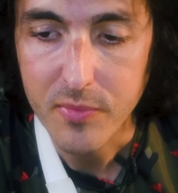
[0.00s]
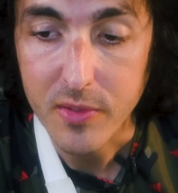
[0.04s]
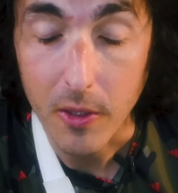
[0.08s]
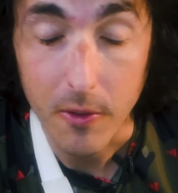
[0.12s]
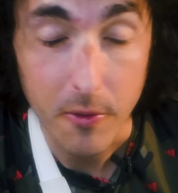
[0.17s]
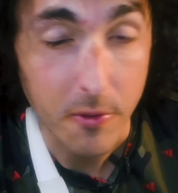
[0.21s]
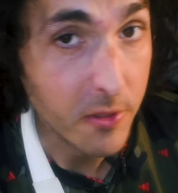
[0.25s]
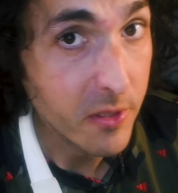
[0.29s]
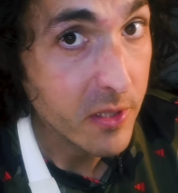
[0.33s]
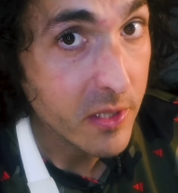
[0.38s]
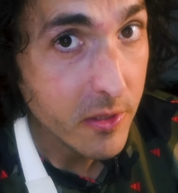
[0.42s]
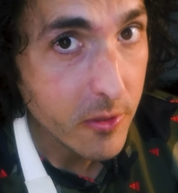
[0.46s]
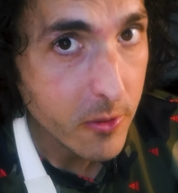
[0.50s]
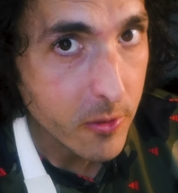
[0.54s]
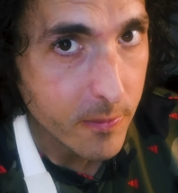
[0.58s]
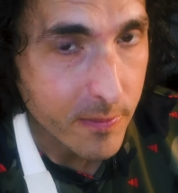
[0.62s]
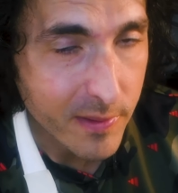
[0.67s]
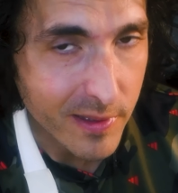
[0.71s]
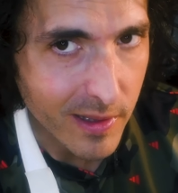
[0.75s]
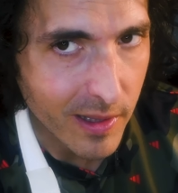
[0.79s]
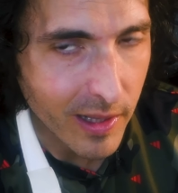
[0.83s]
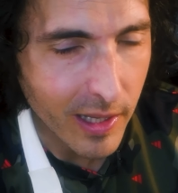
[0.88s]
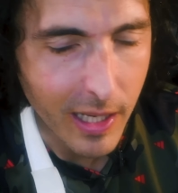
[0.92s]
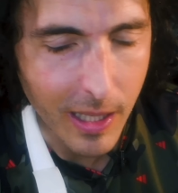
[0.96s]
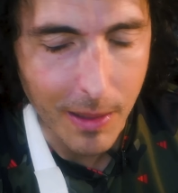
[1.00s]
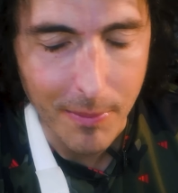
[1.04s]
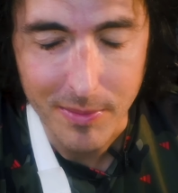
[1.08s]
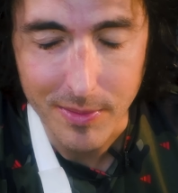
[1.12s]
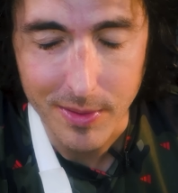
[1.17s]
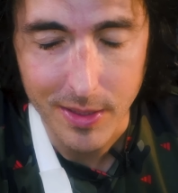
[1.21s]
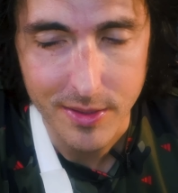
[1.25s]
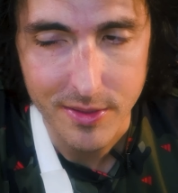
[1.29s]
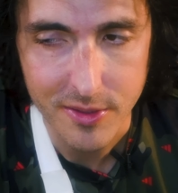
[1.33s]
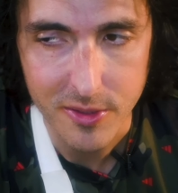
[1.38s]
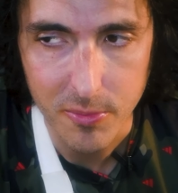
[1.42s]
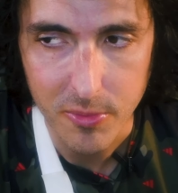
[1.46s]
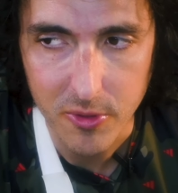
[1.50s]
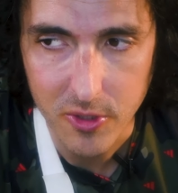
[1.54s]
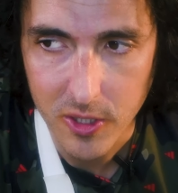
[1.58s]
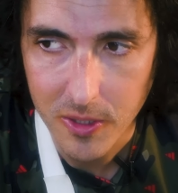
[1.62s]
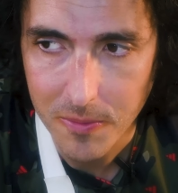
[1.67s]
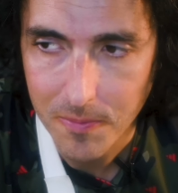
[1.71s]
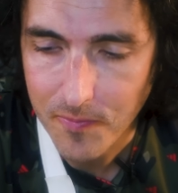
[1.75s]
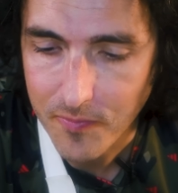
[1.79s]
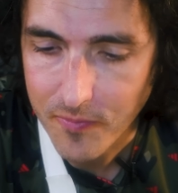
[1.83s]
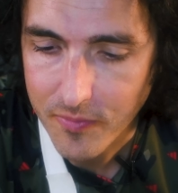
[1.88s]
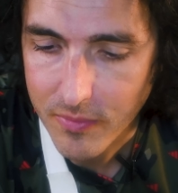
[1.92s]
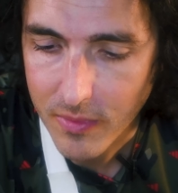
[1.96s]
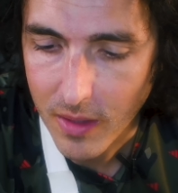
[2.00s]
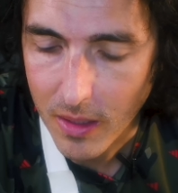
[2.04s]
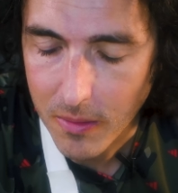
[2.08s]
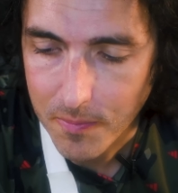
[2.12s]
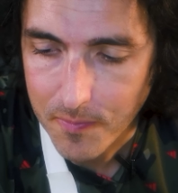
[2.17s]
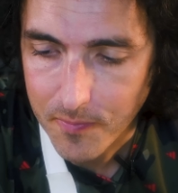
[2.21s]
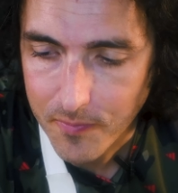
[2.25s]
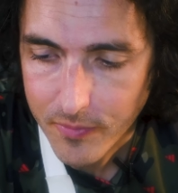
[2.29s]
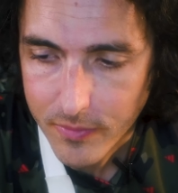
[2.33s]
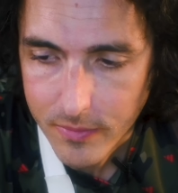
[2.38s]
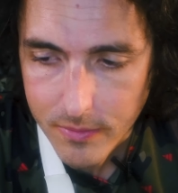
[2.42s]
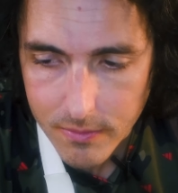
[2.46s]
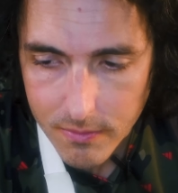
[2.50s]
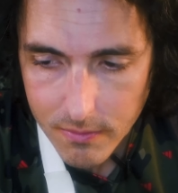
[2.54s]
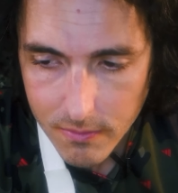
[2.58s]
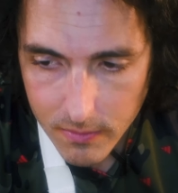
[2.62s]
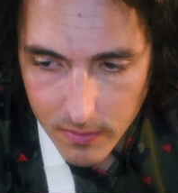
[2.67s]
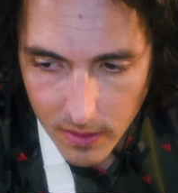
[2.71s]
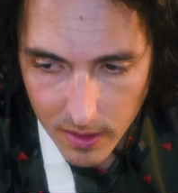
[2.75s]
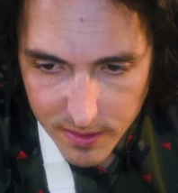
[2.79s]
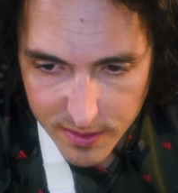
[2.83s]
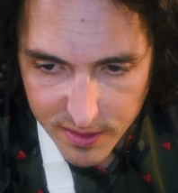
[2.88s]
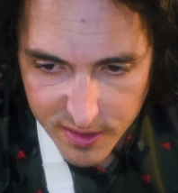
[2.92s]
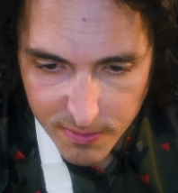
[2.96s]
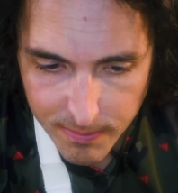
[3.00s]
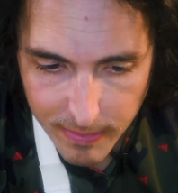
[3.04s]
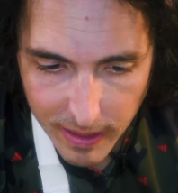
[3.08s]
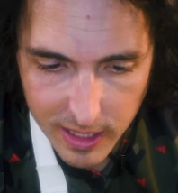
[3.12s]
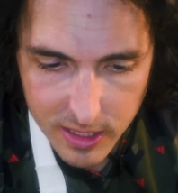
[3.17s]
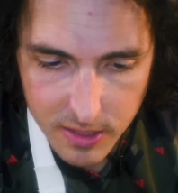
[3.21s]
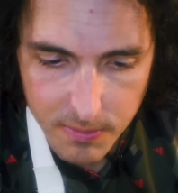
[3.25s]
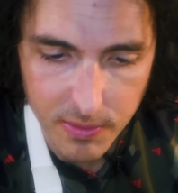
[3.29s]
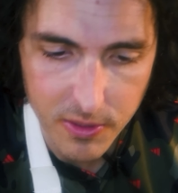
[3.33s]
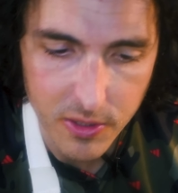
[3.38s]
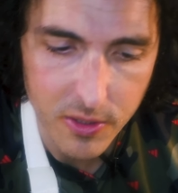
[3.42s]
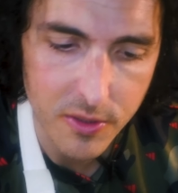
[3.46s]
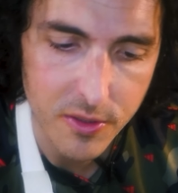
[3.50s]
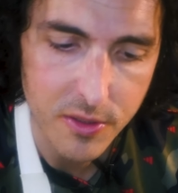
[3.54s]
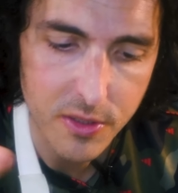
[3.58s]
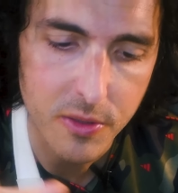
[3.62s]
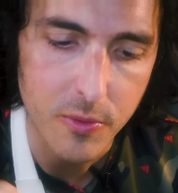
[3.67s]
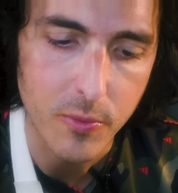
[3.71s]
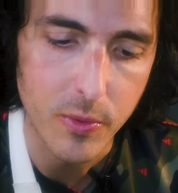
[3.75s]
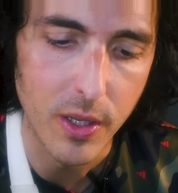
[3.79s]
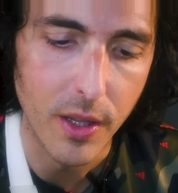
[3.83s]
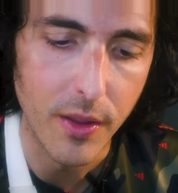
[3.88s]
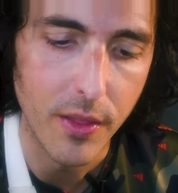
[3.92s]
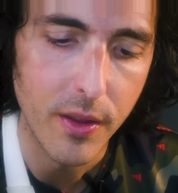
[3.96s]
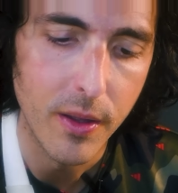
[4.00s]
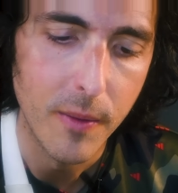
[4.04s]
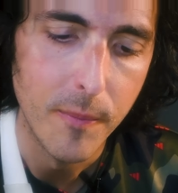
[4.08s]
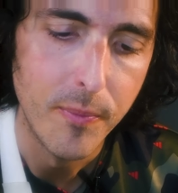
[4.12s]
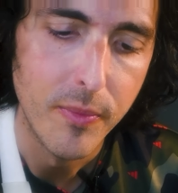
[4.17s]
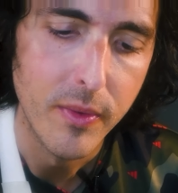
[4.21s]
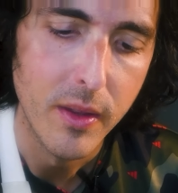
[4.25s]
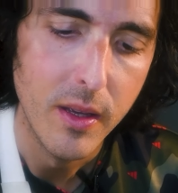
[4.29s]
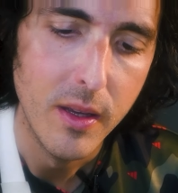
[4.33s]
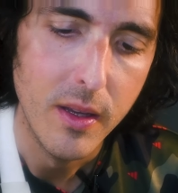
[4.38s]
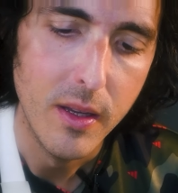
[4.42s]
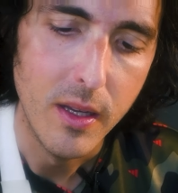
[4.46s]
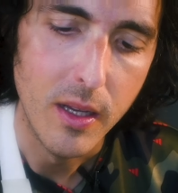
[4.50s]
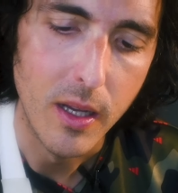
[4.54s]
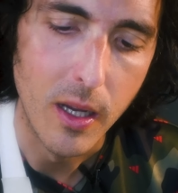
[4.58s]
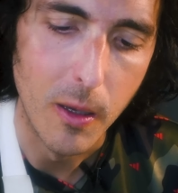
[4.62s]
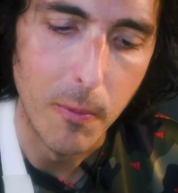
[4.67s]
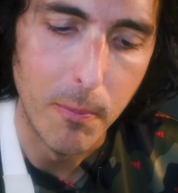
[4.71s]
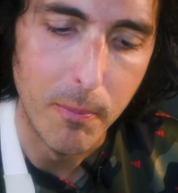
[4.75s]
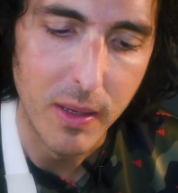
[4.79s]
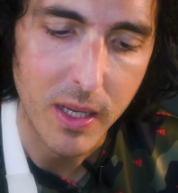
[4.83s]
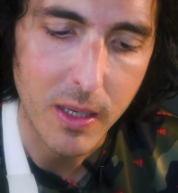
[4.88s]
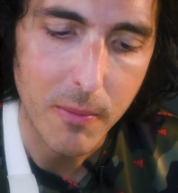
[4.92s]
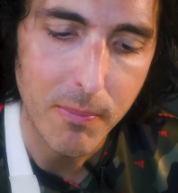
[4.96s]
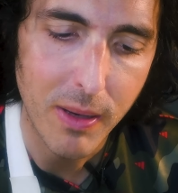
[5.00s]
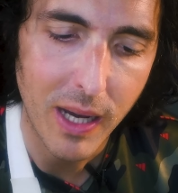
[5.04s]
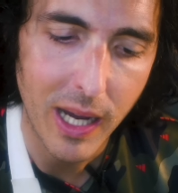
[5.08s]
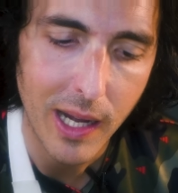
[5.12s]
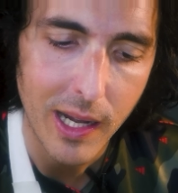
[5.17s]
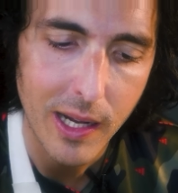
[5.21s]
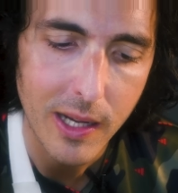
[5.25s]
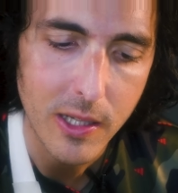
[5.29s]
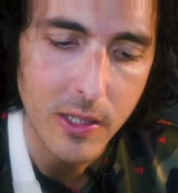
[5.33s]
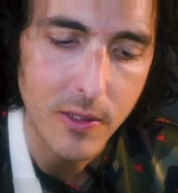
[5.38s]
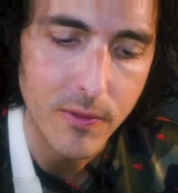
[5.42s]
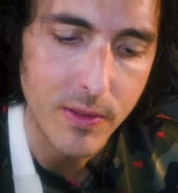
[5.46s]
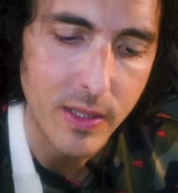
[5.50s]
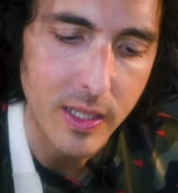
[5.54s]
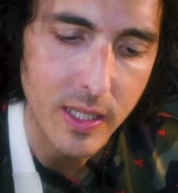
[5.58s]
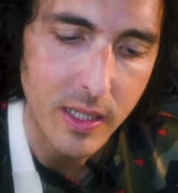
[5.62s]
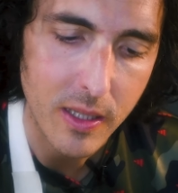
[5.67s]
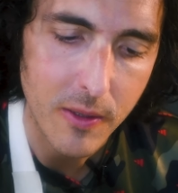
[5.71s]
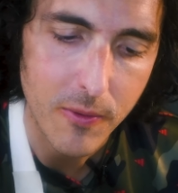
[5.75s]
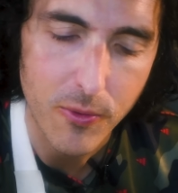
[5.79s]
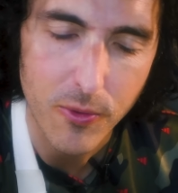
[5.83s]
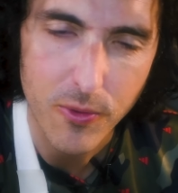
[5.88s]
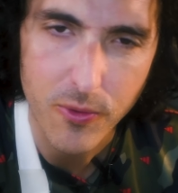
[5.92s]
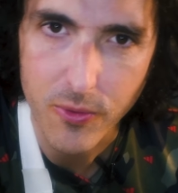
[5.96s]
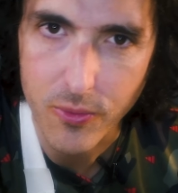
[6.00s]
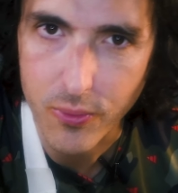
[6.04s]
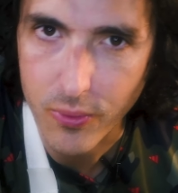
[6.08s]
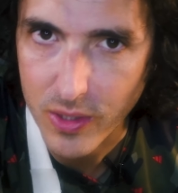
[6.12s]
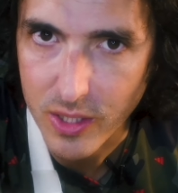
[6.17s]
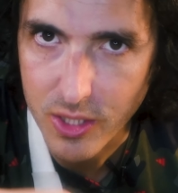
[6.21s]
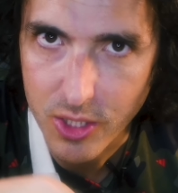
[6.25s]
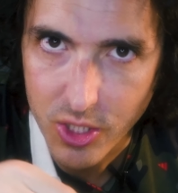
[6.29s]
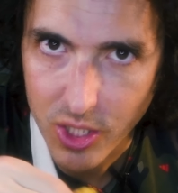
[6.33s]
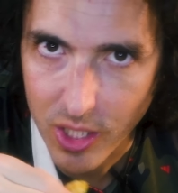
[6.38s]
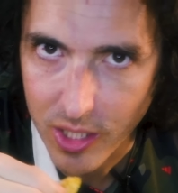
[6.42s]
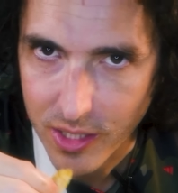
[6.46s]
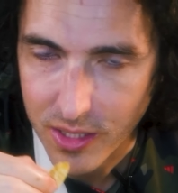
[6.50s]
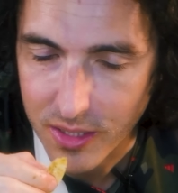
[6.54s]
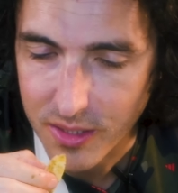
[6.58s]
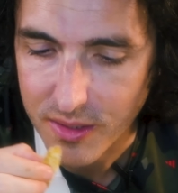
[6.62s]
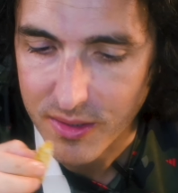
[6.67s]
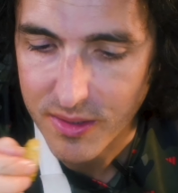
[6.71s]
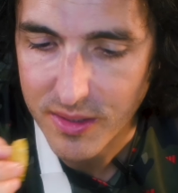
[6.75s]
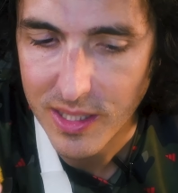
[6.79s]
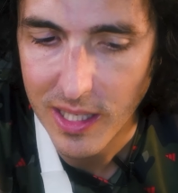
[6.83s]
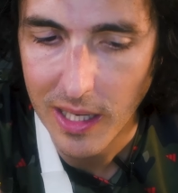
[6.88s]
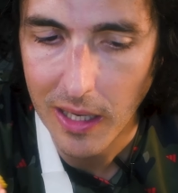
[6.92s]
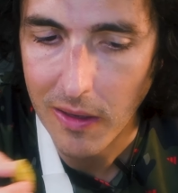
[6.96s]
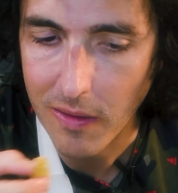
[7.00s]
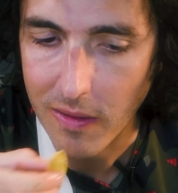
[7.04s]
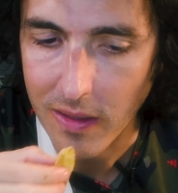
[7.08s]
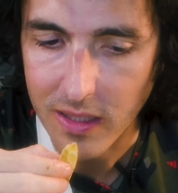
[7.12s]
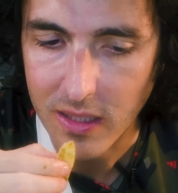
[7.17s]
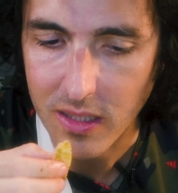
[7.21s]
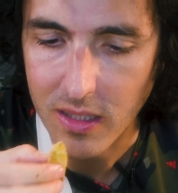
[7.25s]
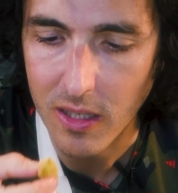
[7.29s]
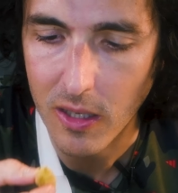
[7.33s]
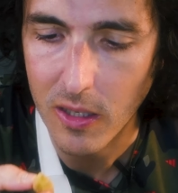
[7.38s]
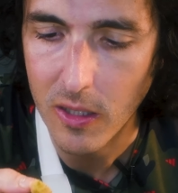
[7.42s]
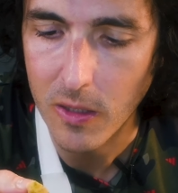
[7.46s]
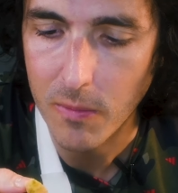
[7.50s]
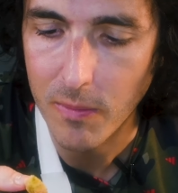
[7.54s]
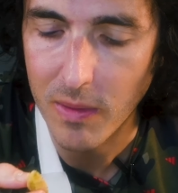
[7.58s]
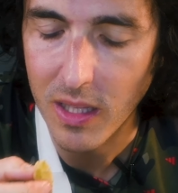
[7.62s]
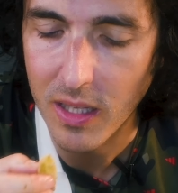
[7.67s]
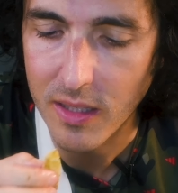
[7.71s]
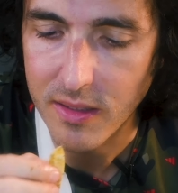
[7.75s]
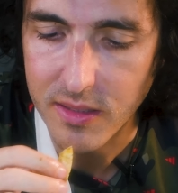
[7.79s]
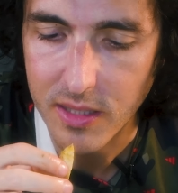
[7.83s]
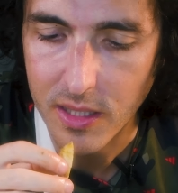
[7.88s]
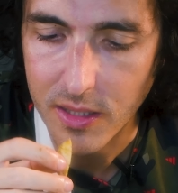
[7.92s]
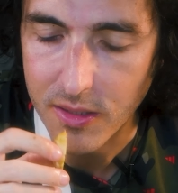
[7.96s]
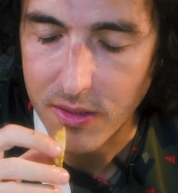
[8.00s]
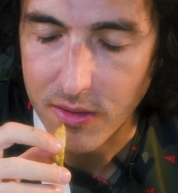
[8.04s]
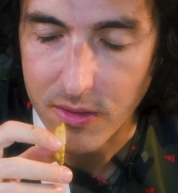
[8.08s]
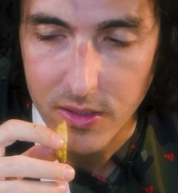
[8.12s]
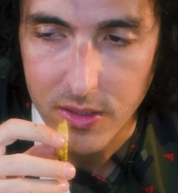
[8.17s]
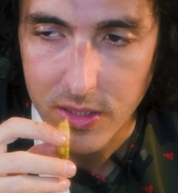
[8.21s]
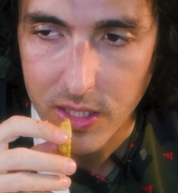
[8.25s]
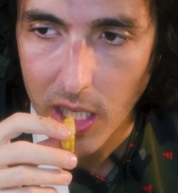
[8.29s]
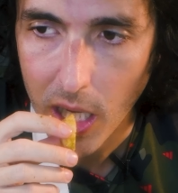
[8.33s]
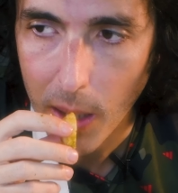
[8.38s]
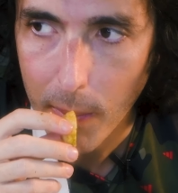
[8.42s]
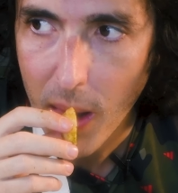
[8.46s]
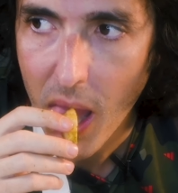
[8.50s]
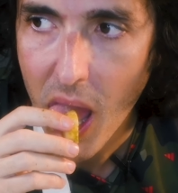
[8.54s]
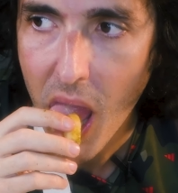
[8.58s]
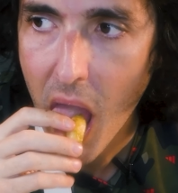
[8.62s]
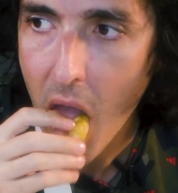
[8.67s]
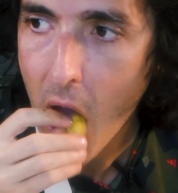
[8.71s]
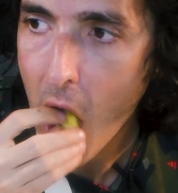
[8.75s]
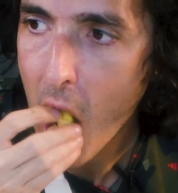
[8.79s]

Although you can do them with lamb, that's super good. But smash burgers with a big pile of like French onion style, like caramelized onions on top.